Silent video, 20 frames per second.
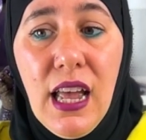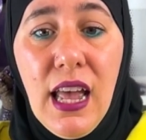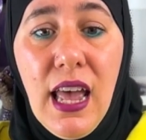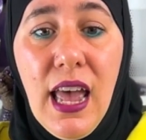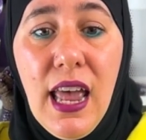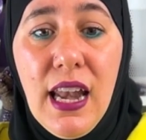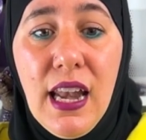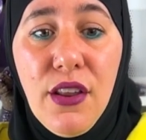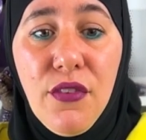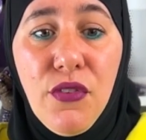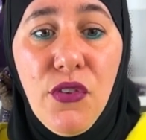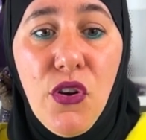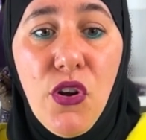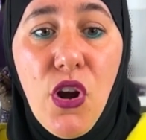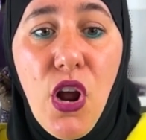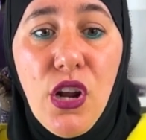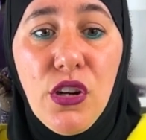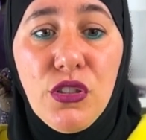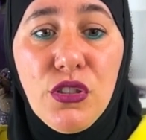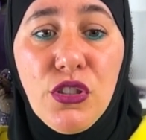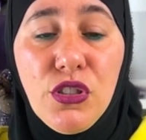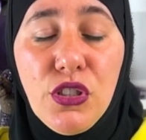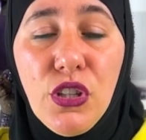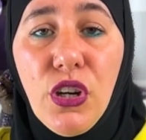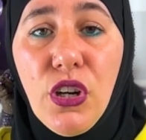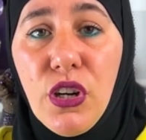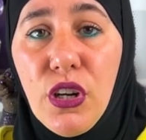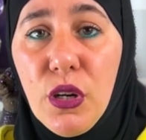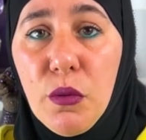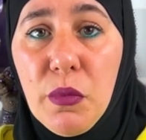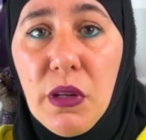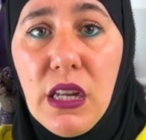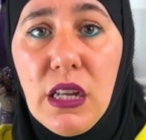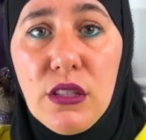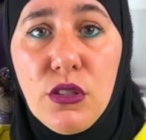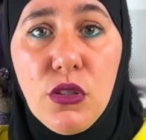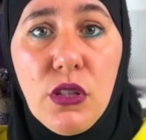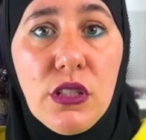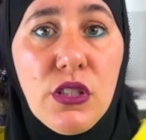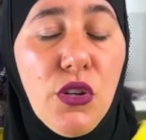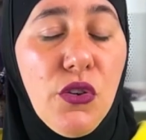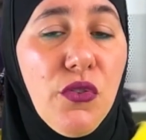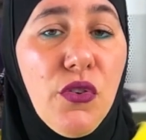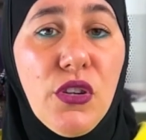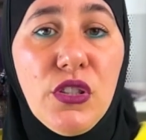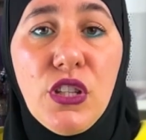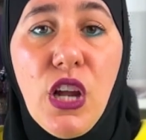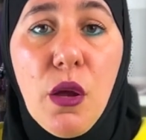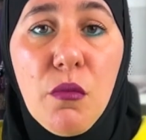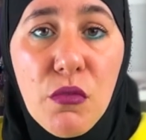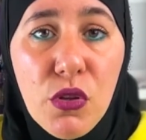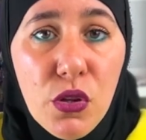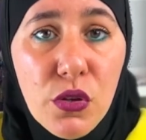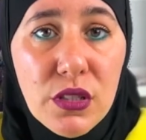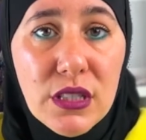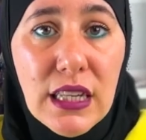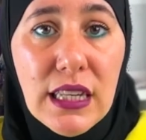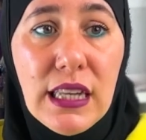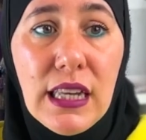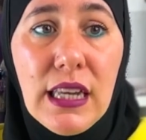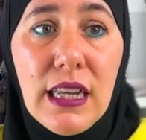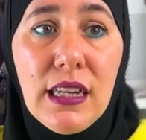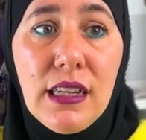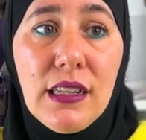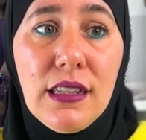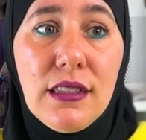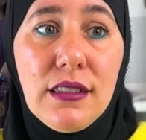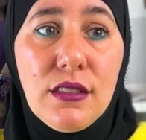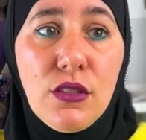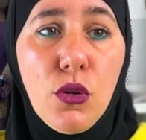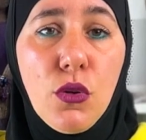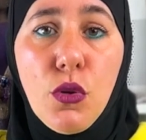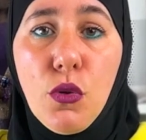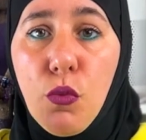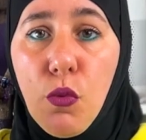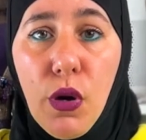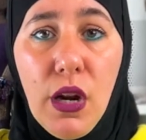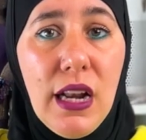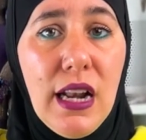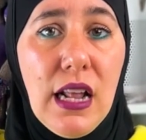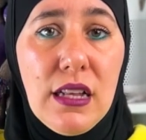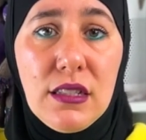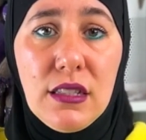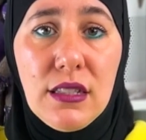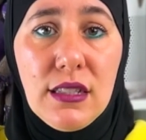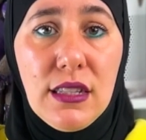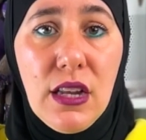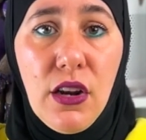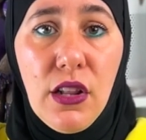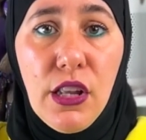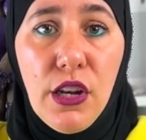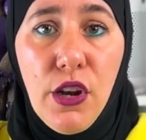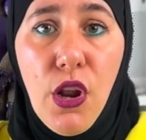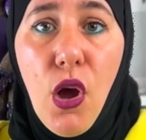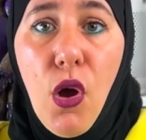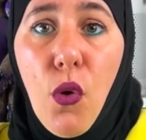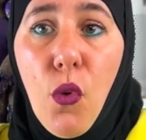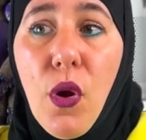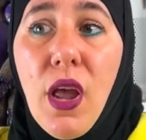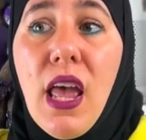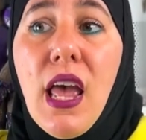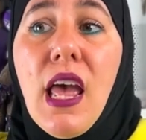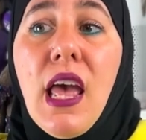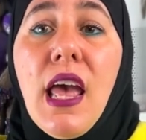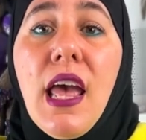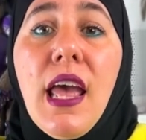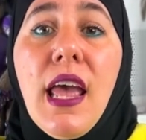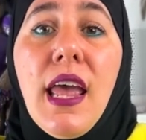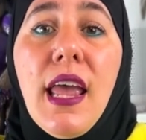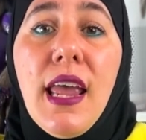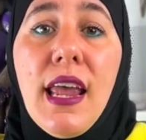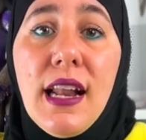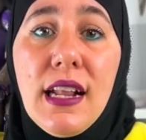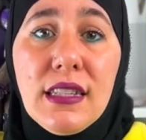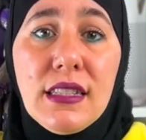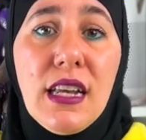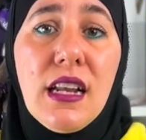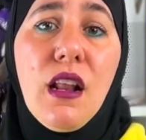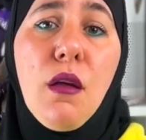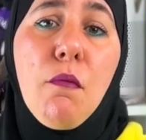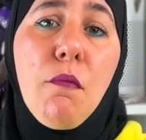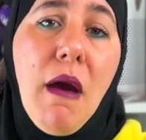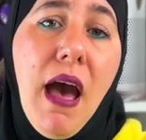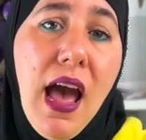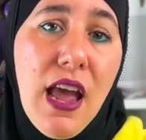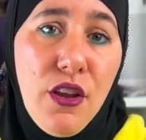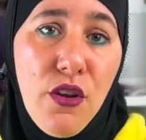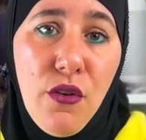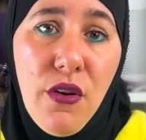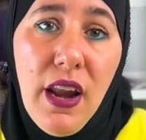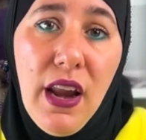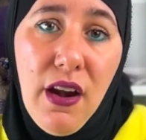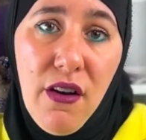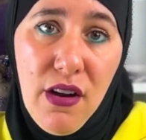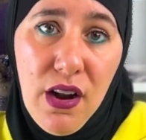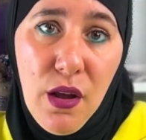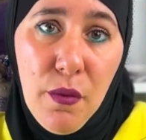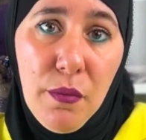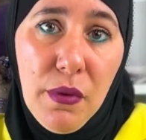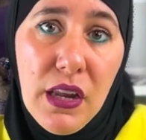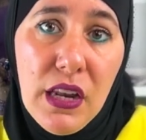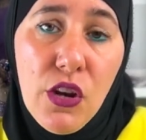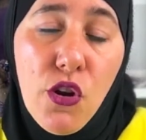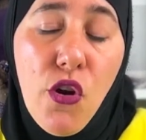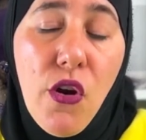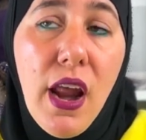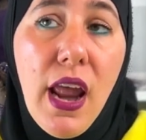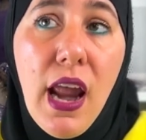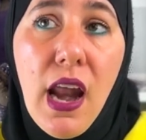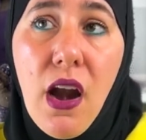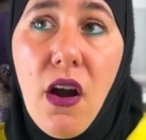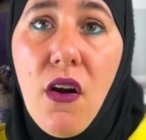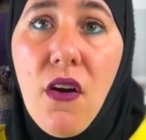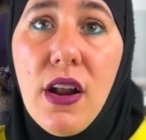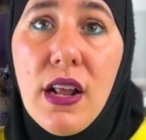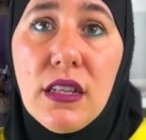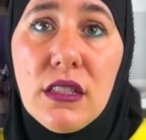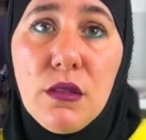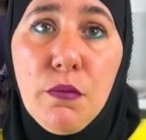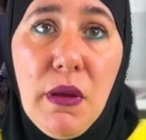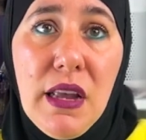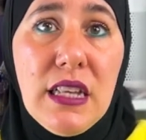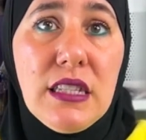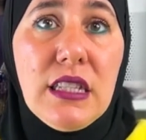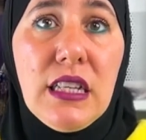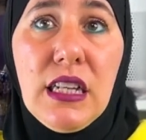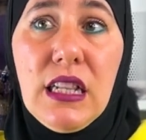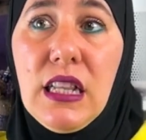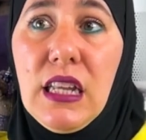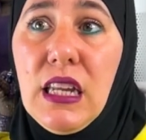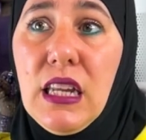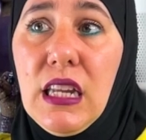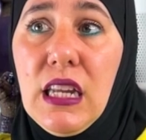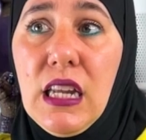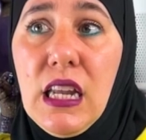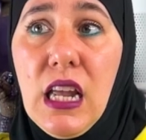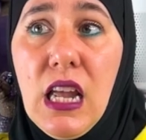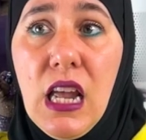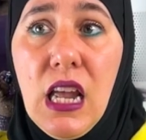and if you're not sure because it's your first time using it, so you wouldn't necessarily know, it is gonna mat your hair up. Your hair is basically